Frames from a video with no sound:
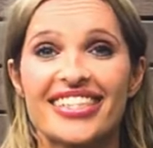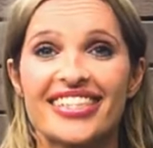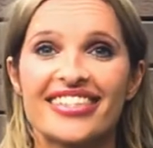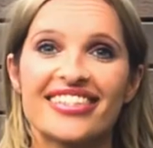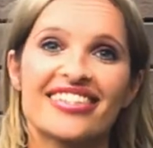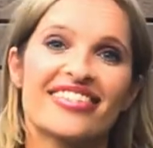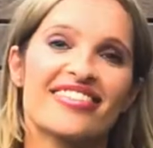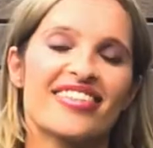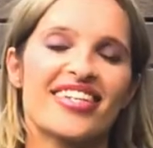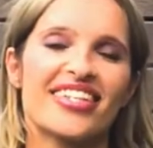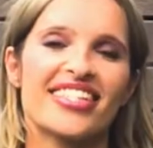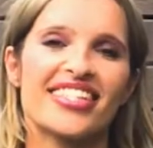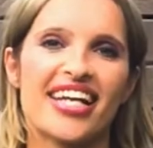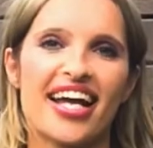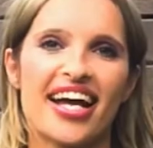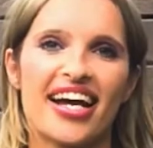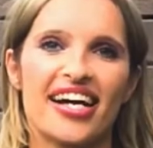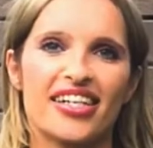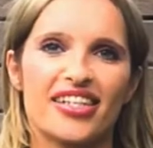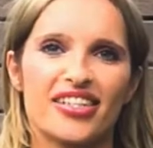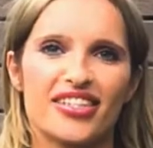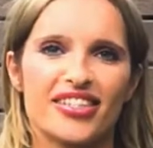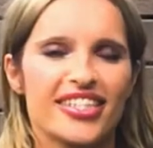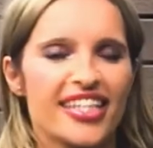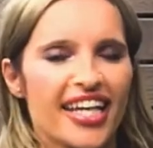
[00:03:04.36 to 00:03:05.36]
to stretch
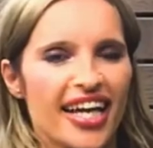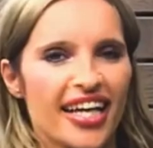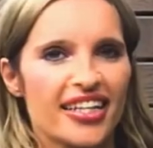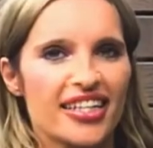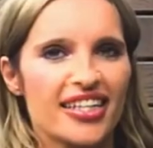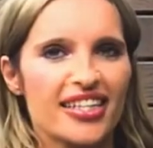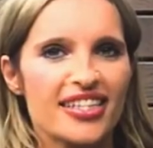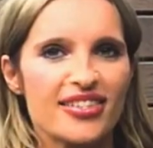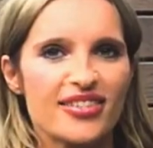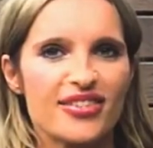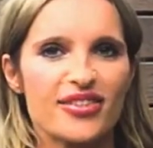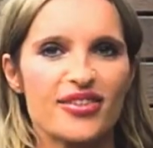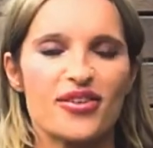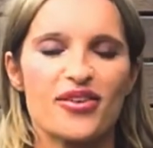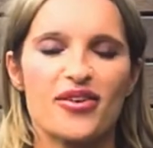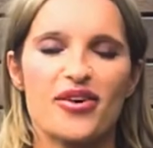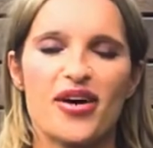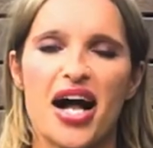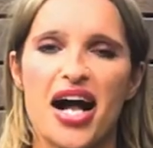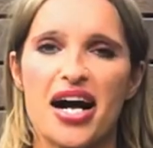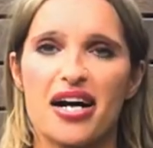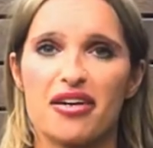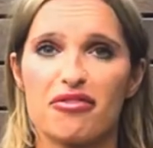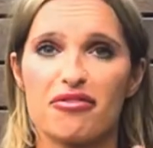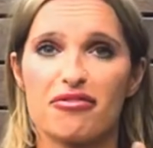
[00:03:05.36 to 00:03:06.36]
our scalenes or
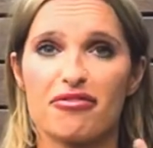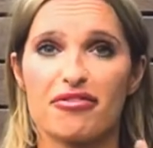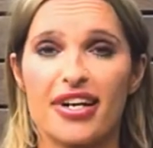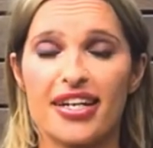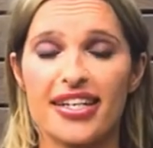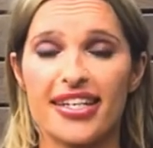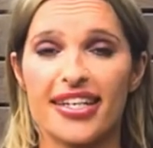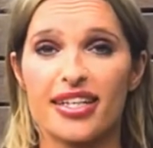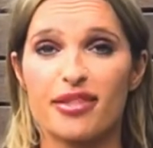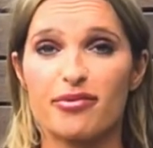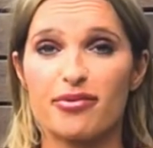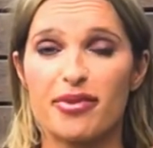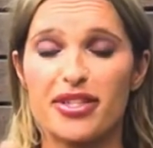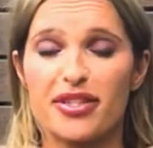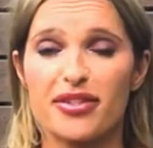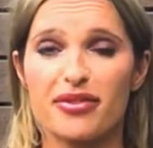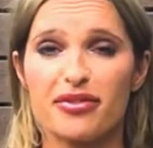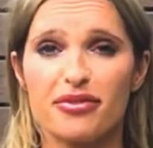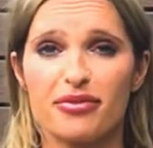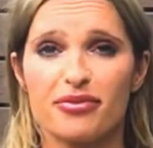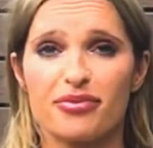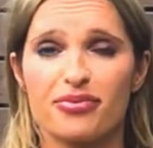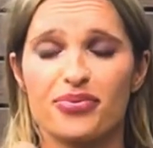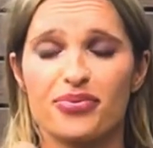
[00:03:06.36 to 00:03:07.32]
our front neck muscle,